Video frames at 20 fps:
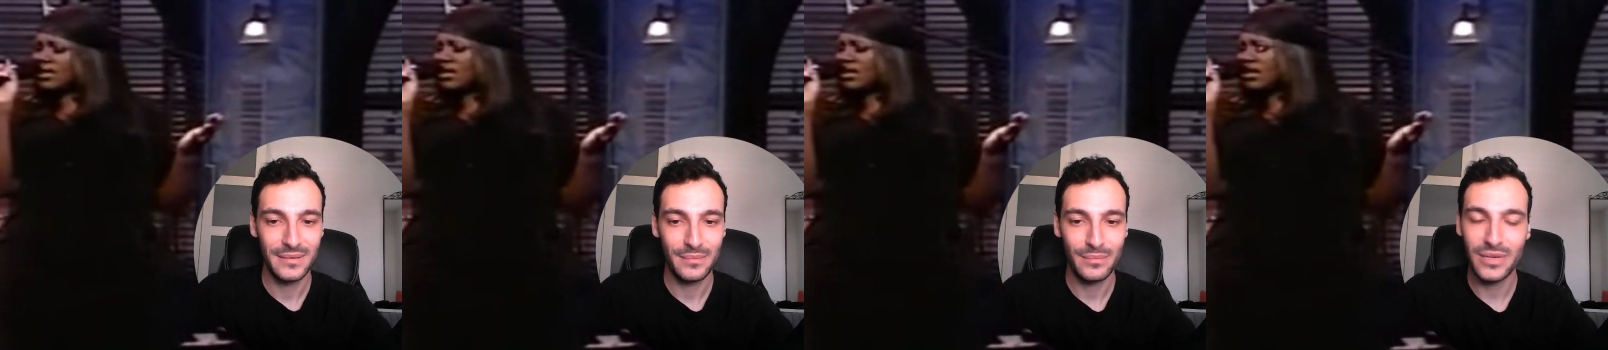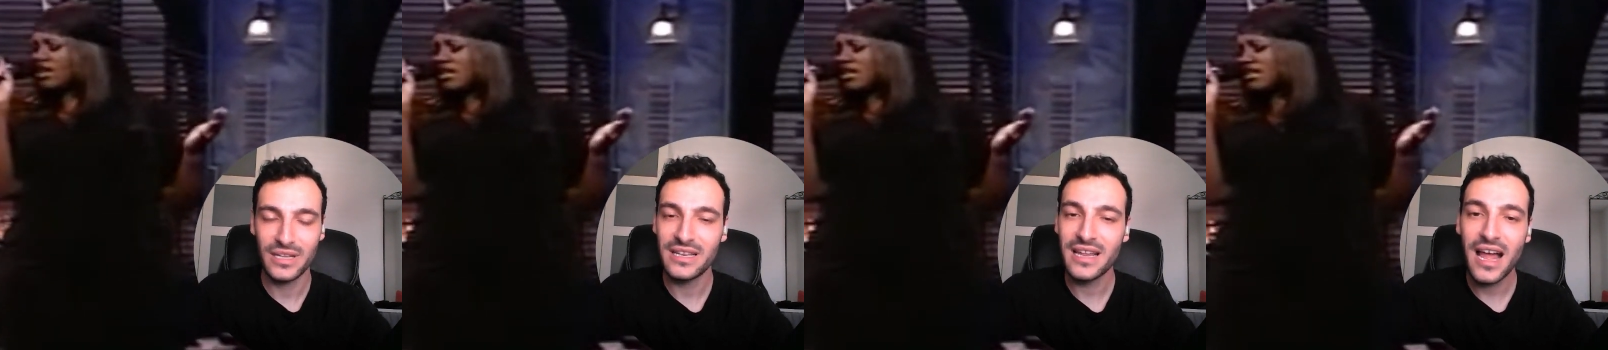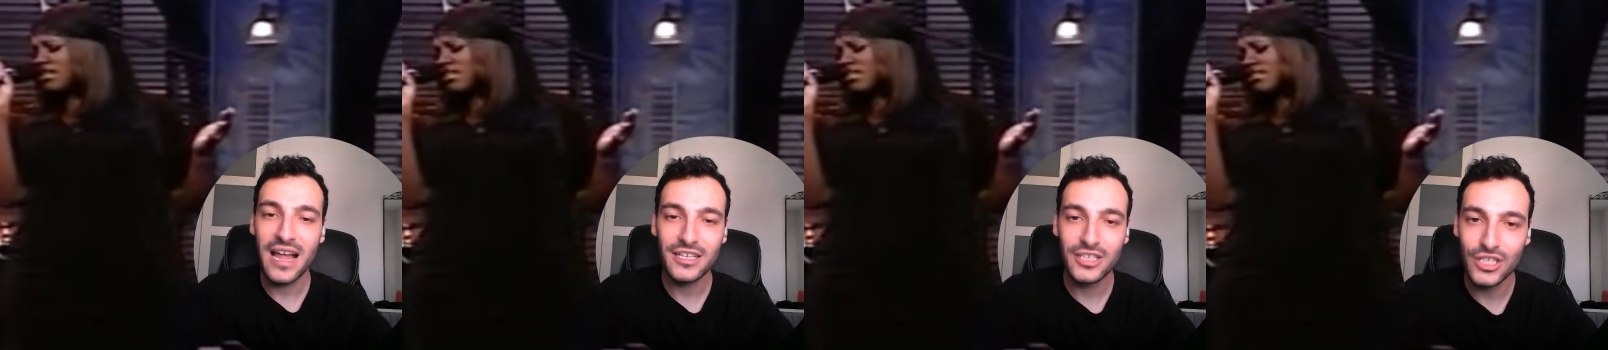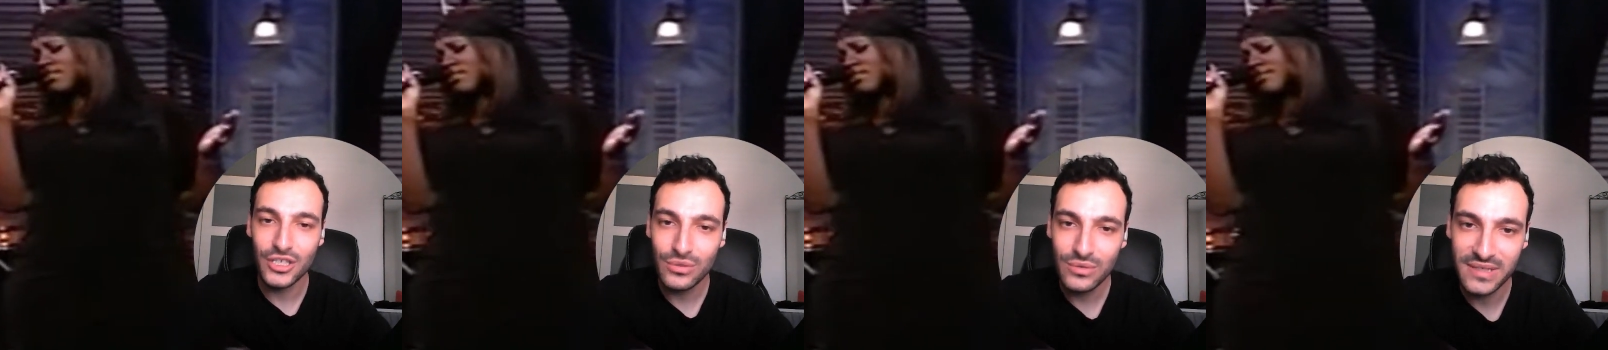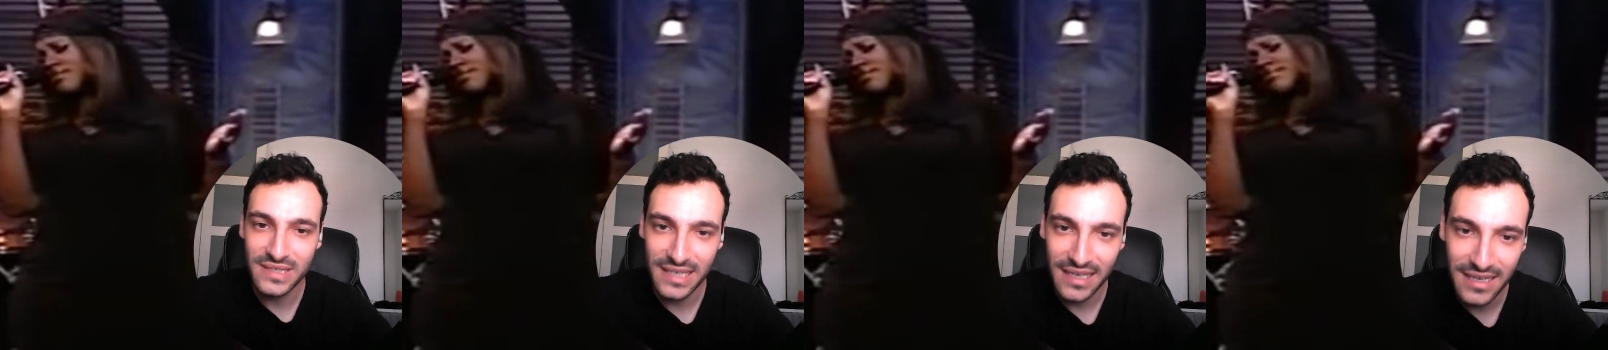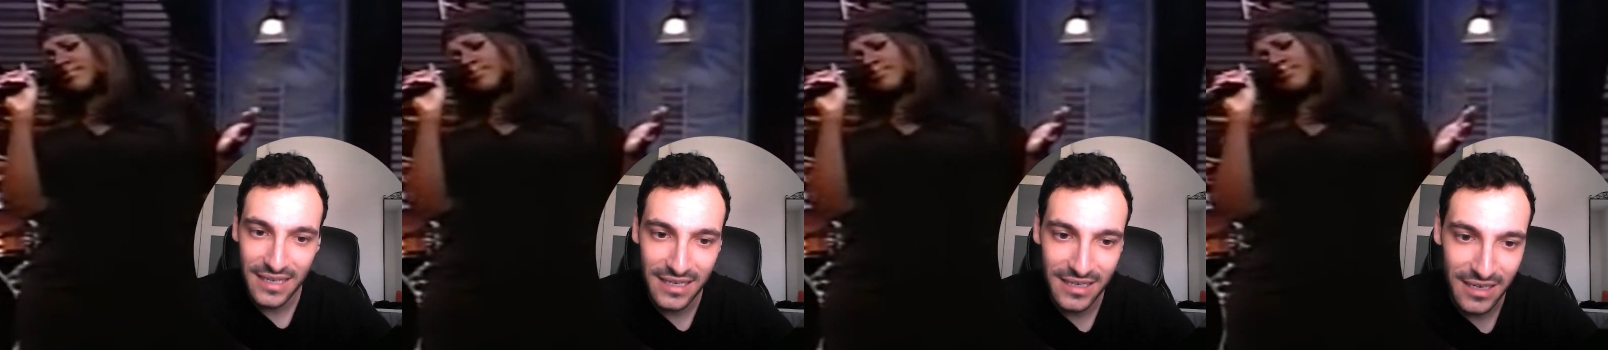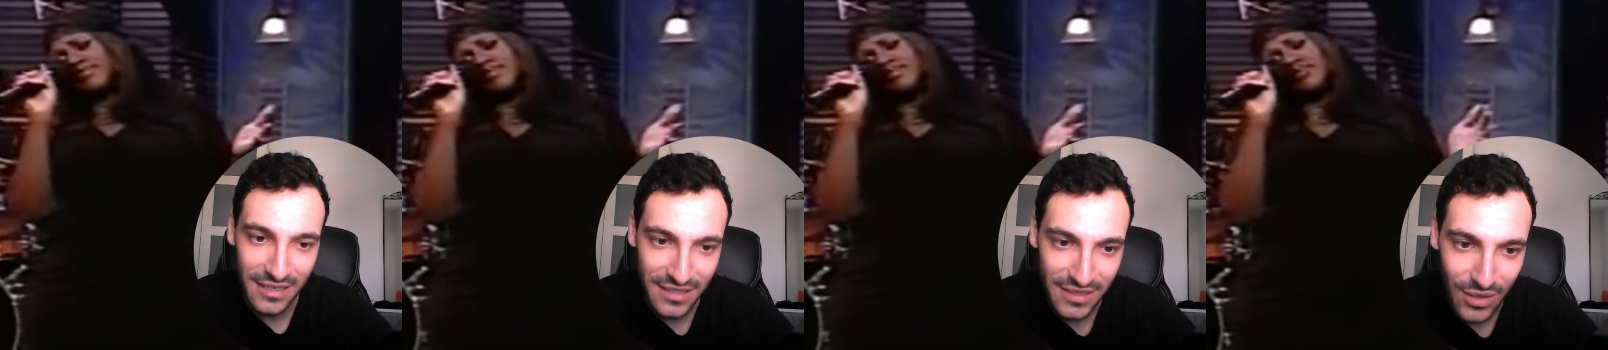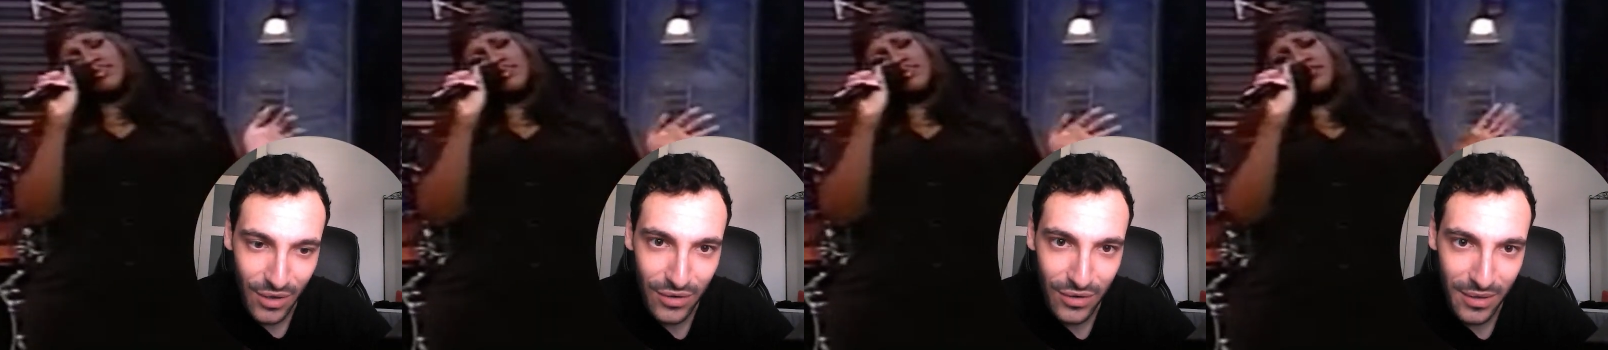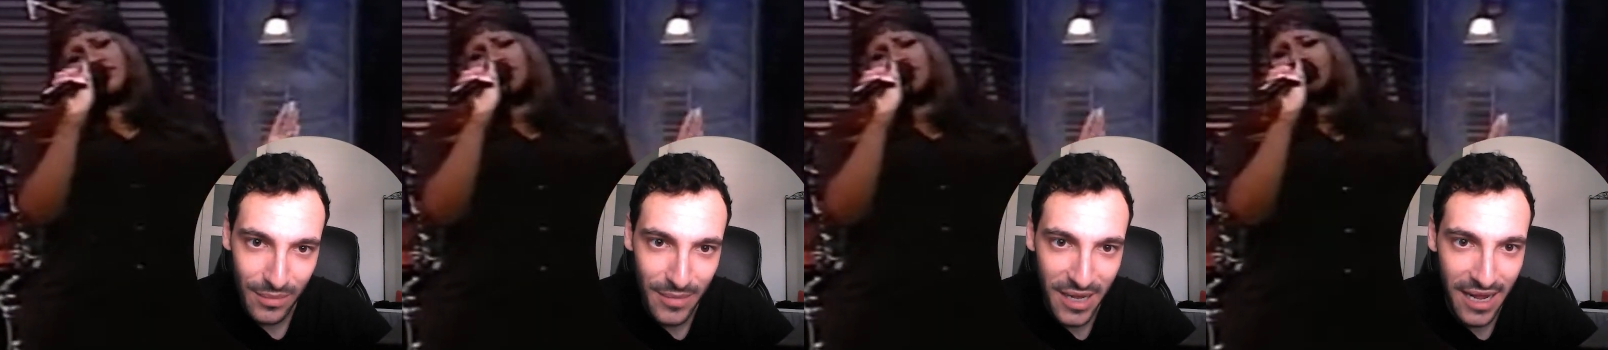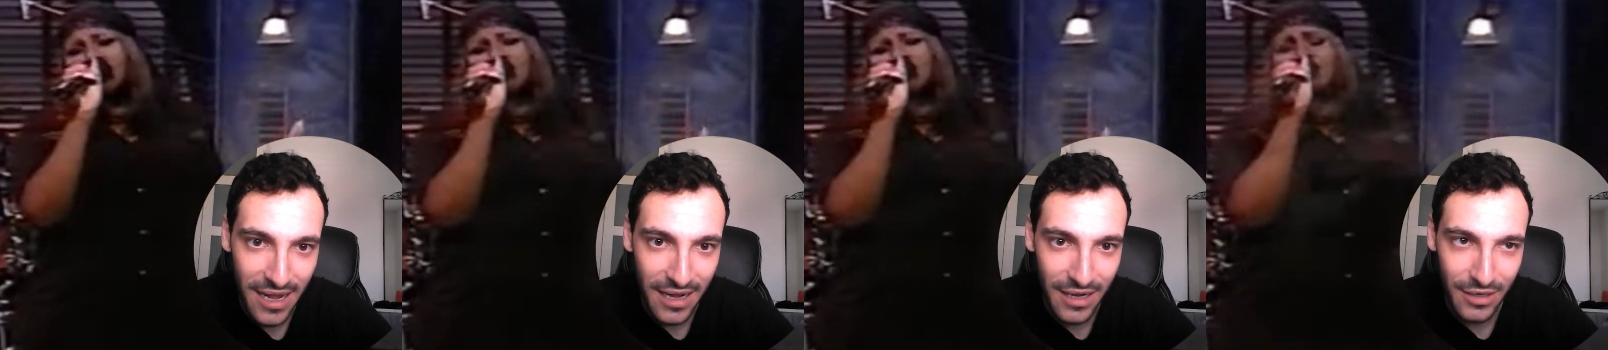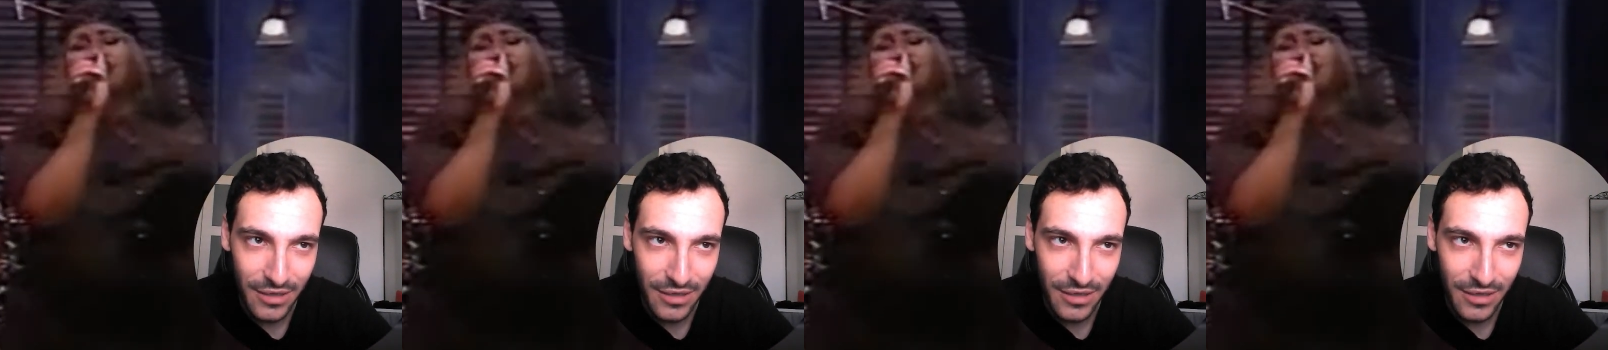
Speaker 1: but not you singing a song about